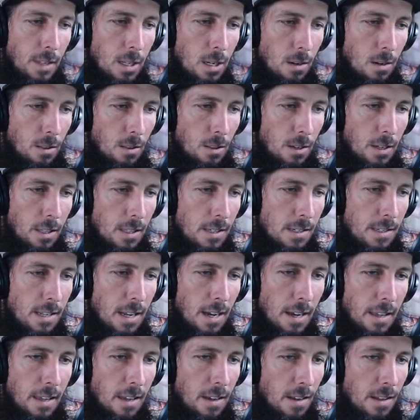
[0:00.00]
look at these
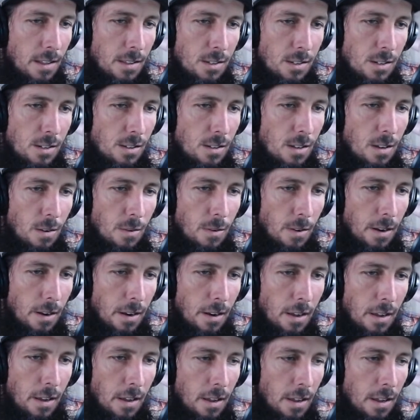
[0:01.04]
daikons just going
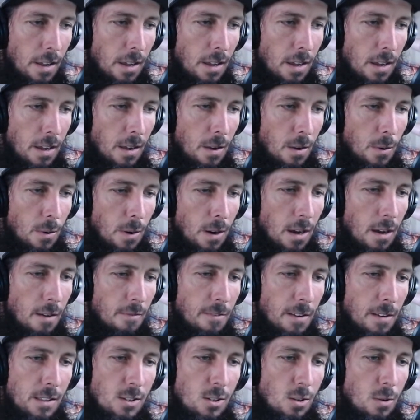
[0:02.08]
going
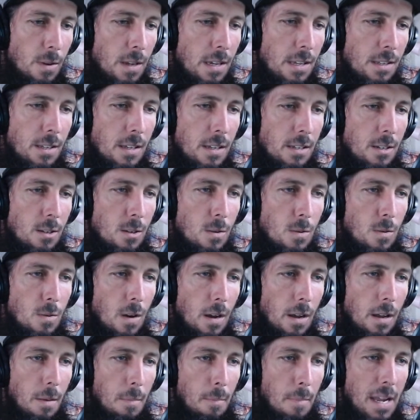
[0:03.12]
off. And so easy
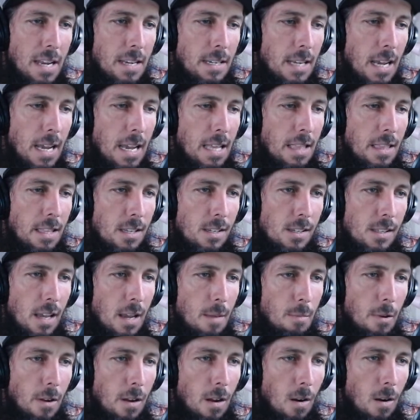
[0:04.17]
to maintain this
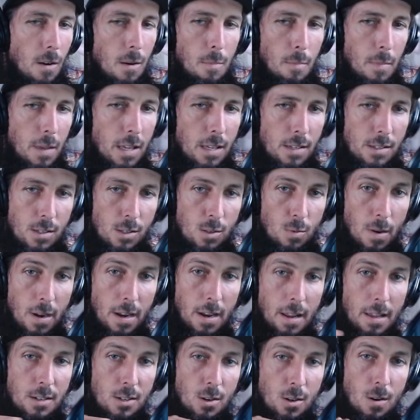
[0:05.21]
type of garden because it's
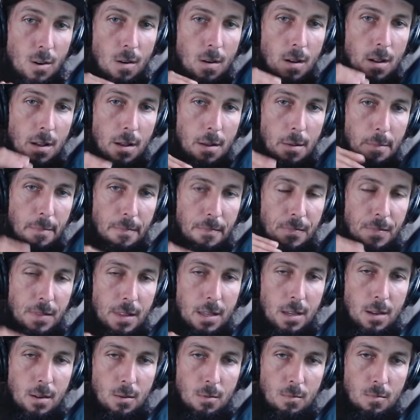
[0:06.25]
right at your,
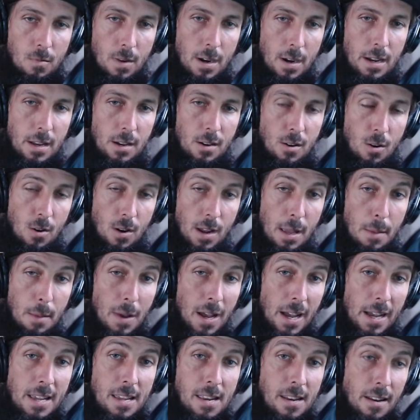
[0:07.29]
right at your hip
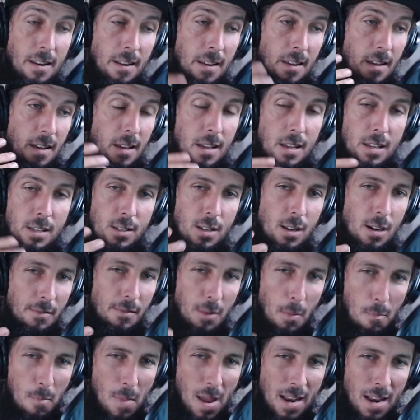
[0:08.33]
height. So you don't have
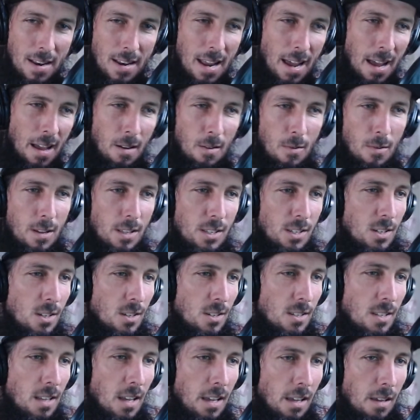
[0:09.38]
to bend down. It's
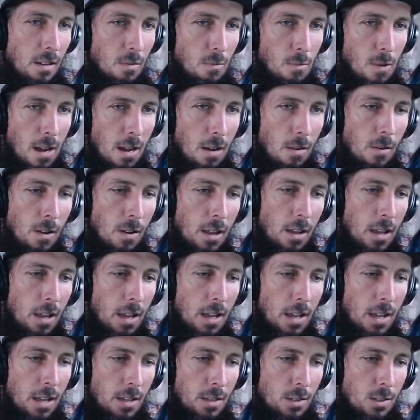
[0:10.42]
just like, wow.
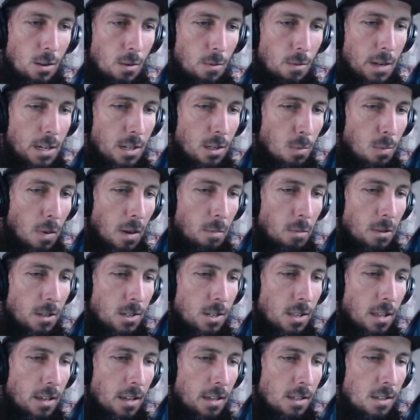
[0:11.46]
So we just
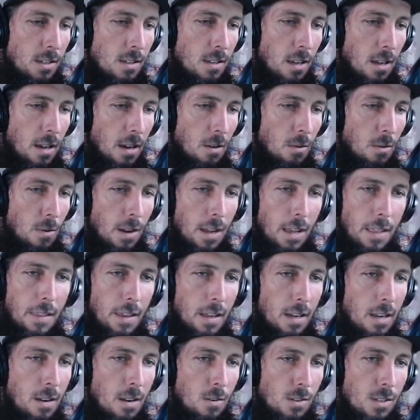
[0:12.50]
published this out, and
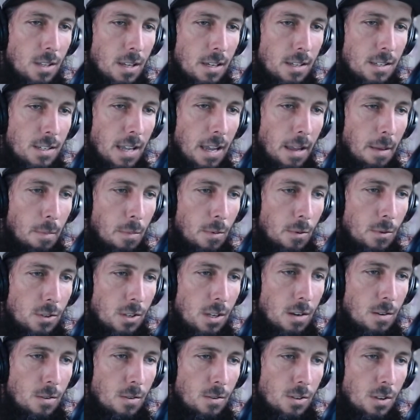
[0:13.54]
then here's the
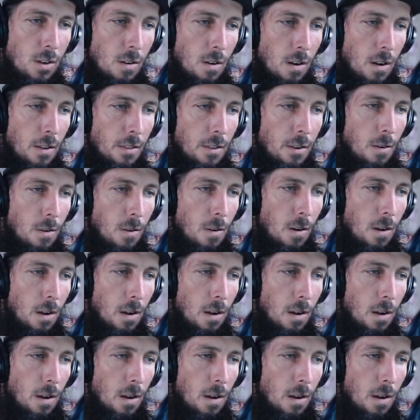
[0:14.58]
examples. Here's our other,